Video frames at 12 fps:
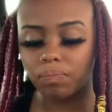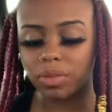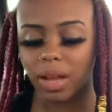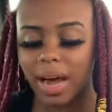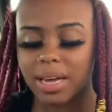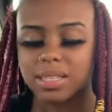
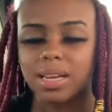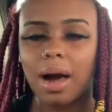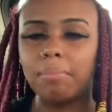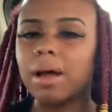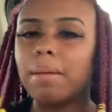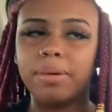like I said,
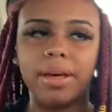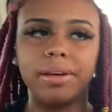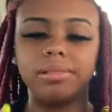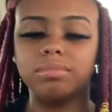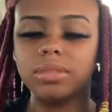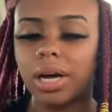I'm not
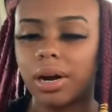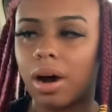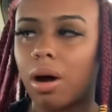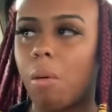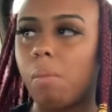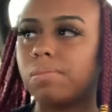big at
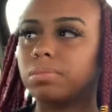all.